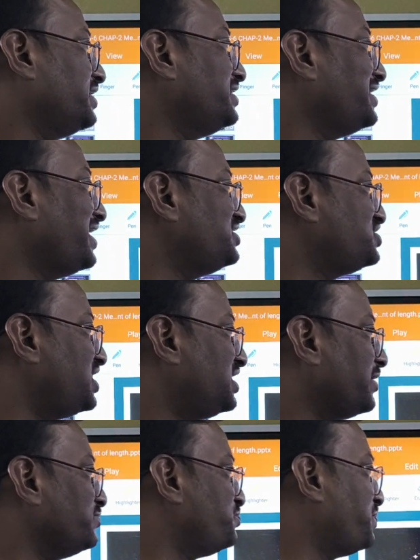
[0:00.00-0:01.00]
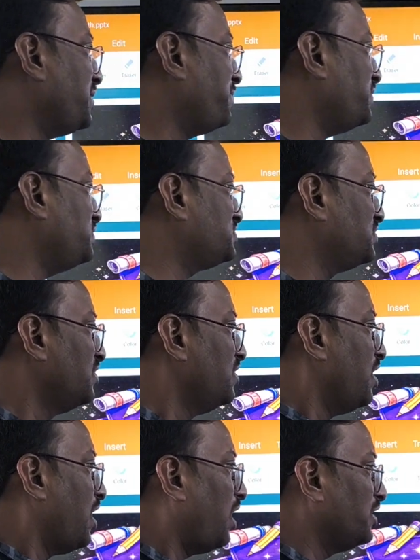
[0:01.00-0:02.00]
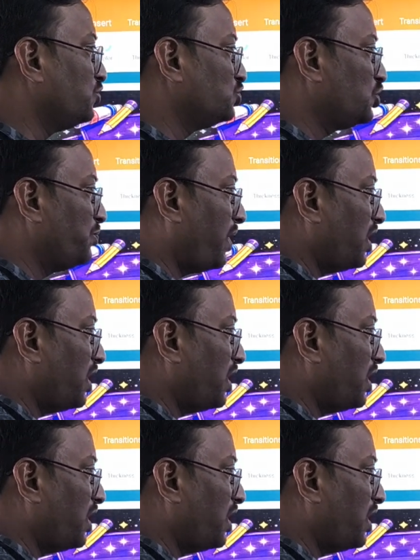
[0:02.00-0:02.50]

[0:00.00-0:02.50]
In ancient times peoples used